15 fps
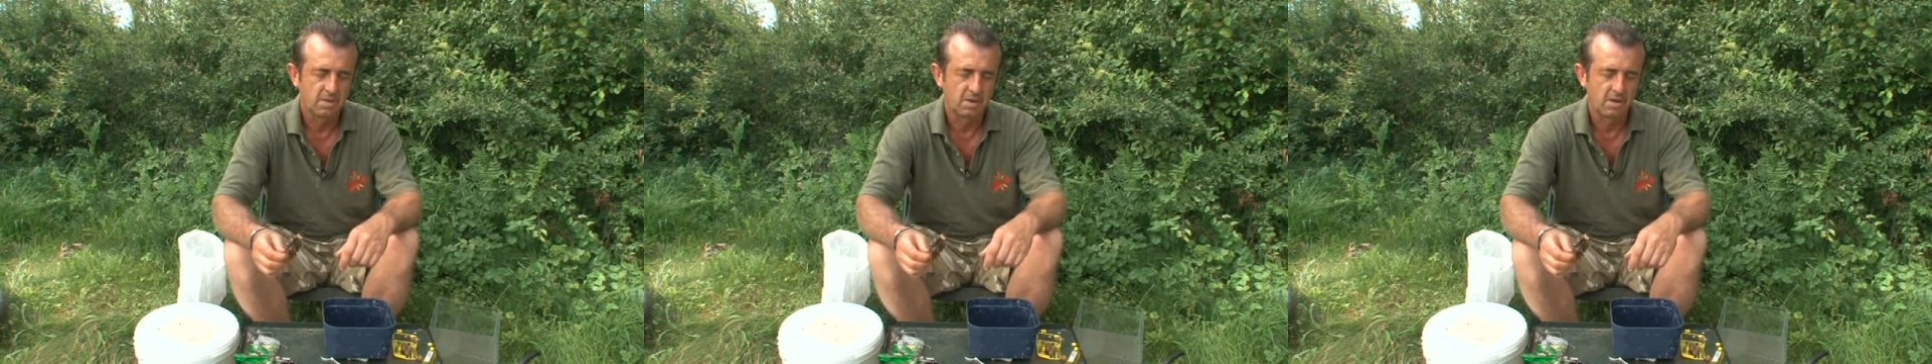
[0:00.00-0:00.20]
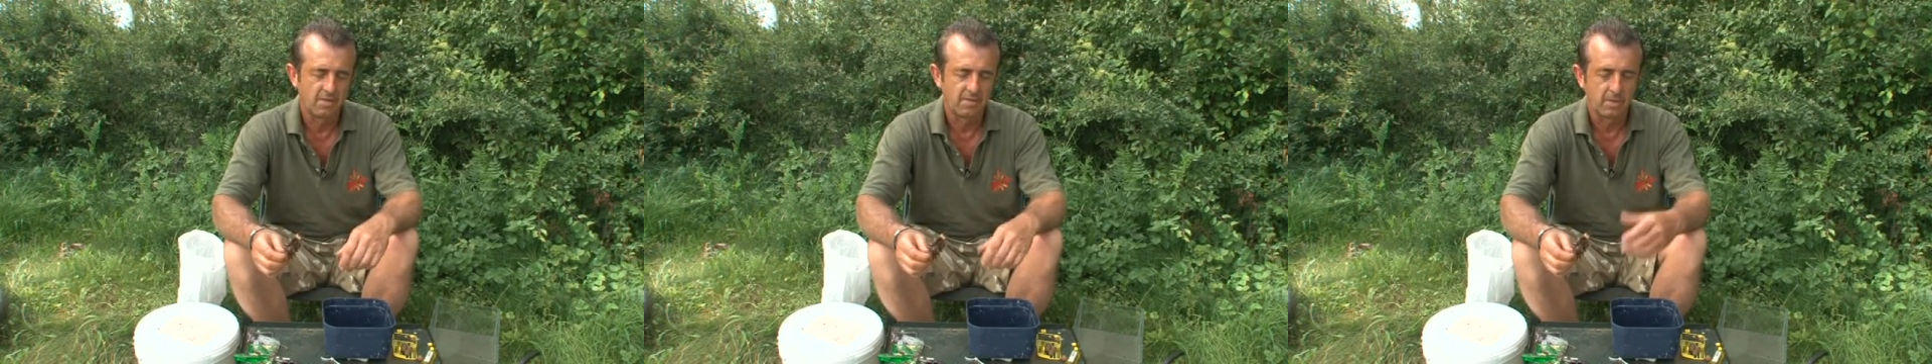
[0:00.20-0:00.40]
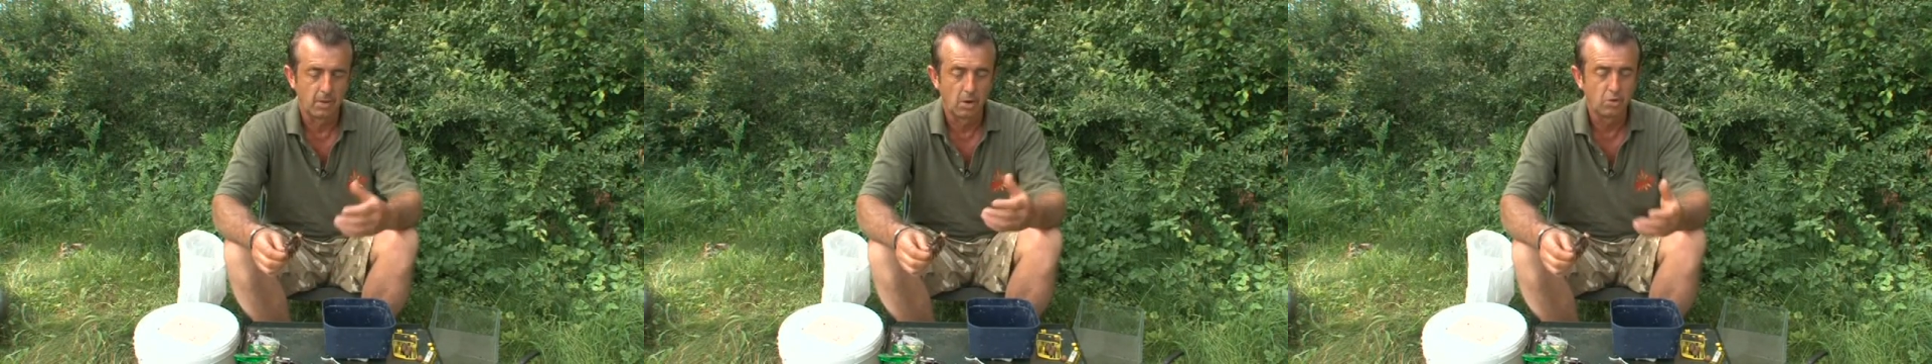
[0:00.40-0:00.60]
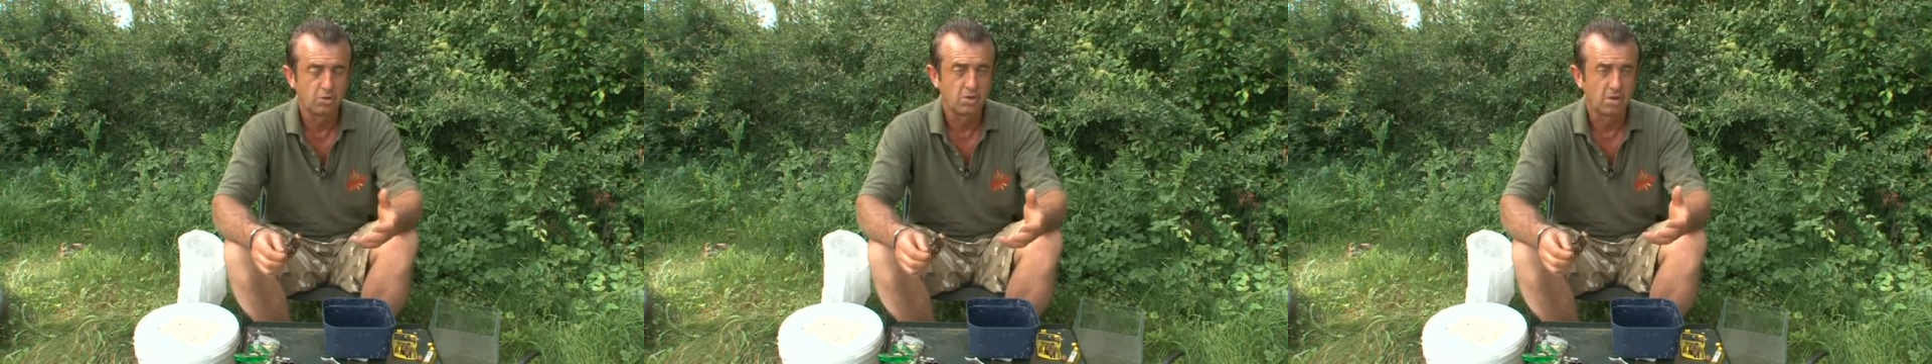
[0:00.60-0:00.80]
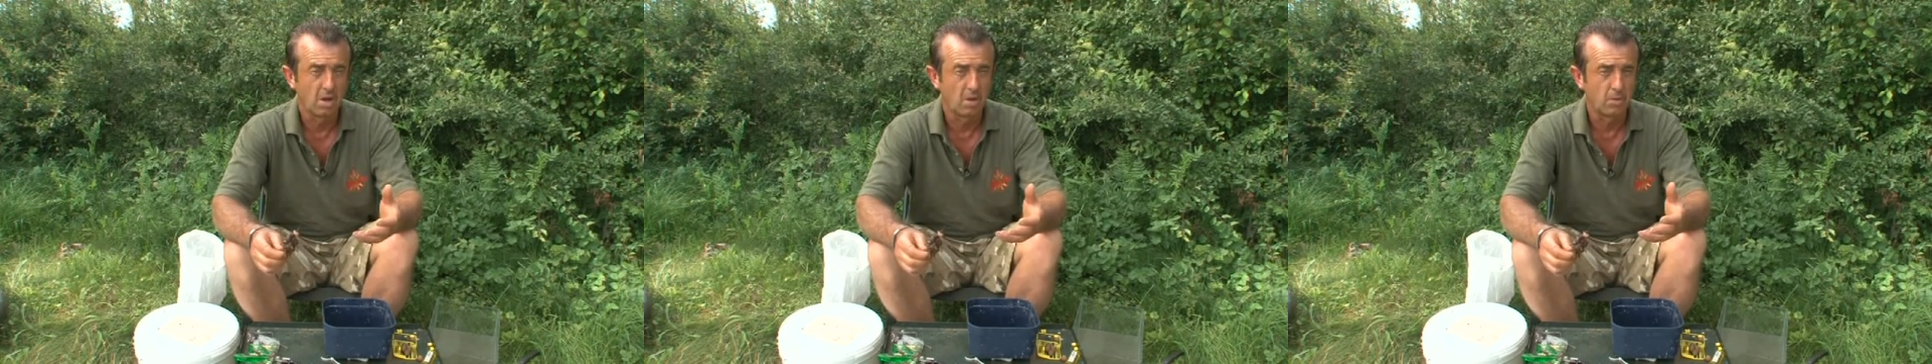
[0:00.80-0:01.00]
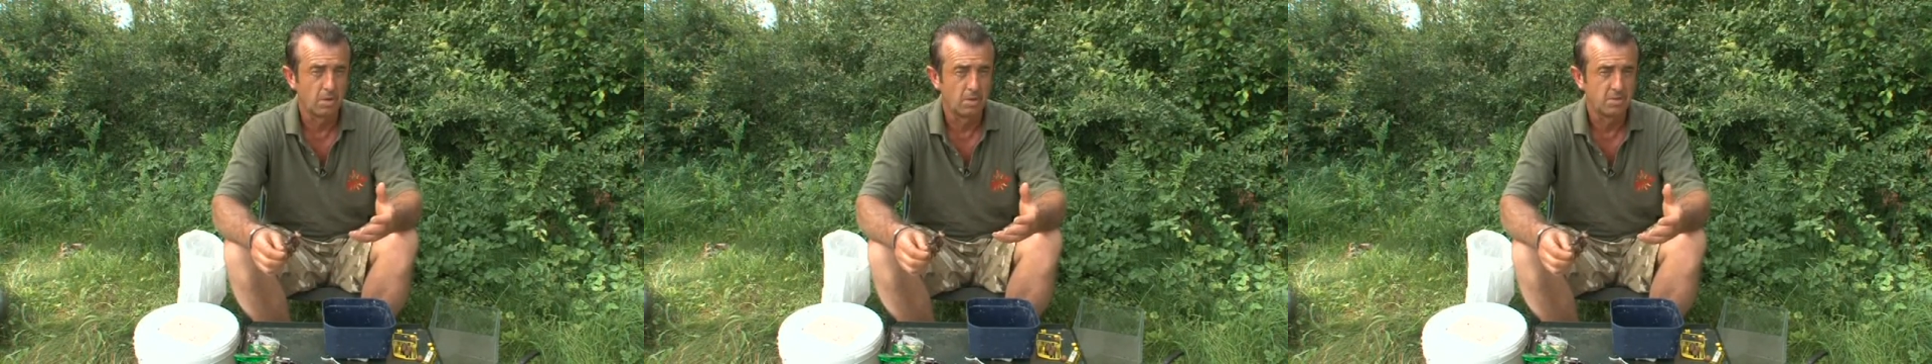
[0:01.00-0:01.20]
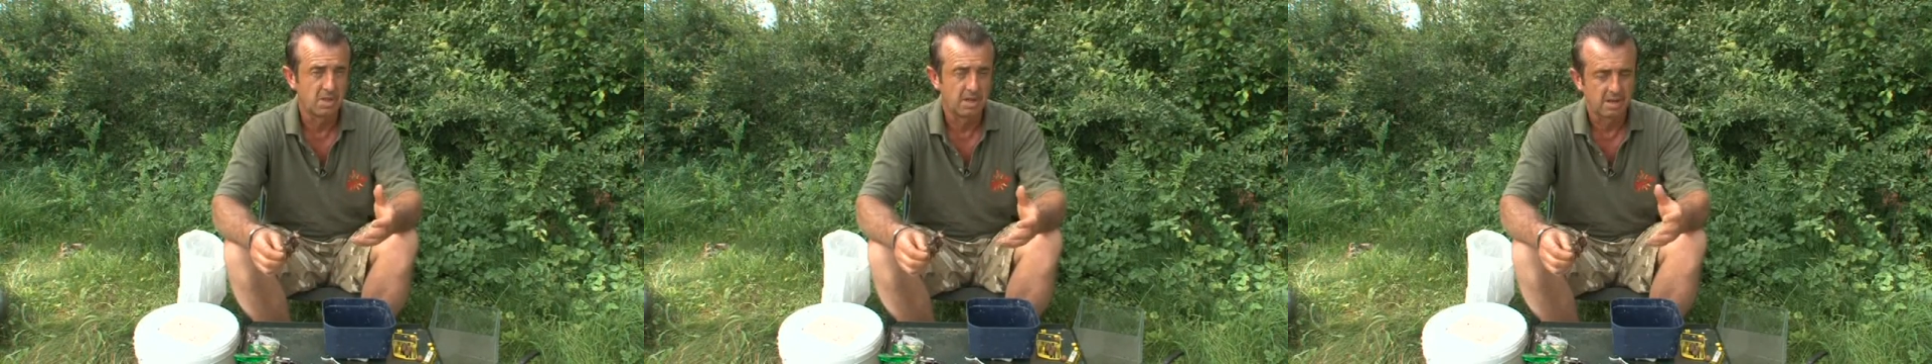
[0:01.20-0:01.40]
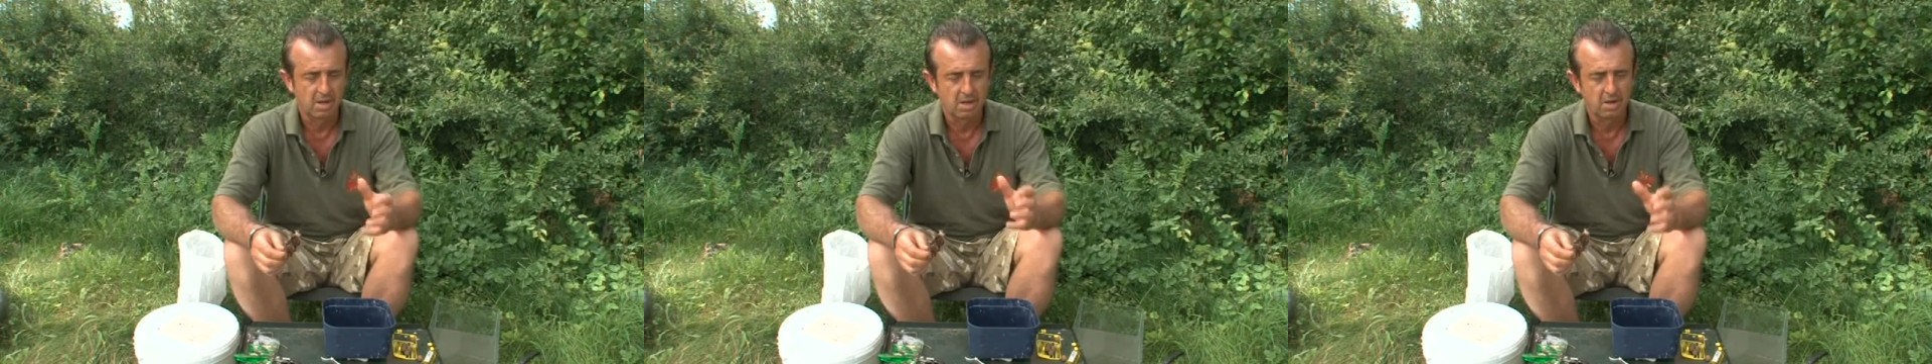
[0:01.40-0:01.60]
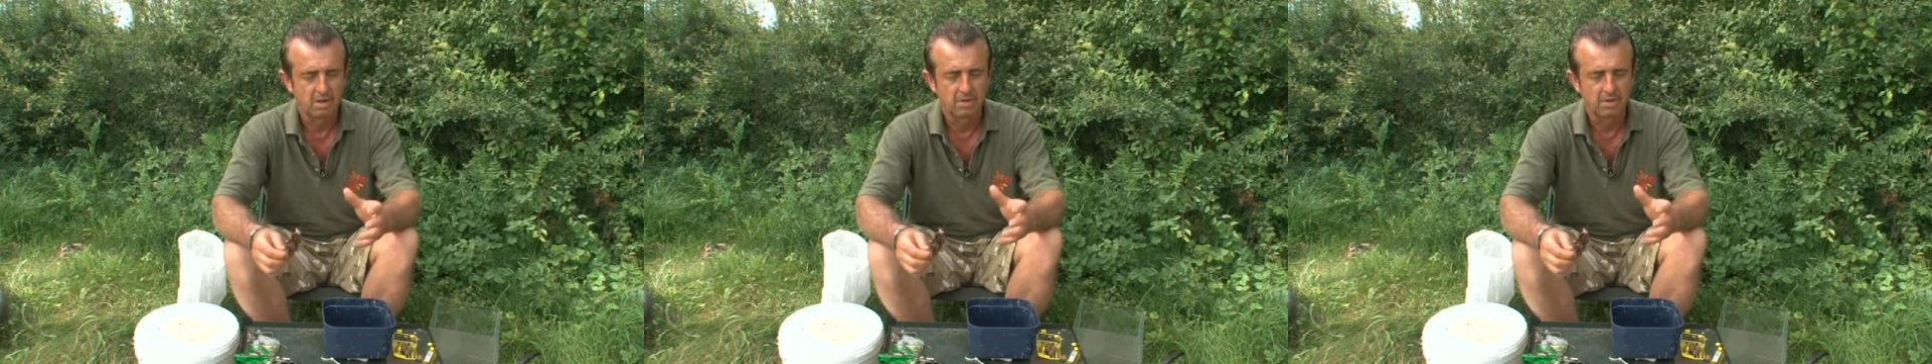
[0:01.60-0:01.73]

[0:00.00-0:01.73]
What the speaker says: And from 100 lobworms, you get a lot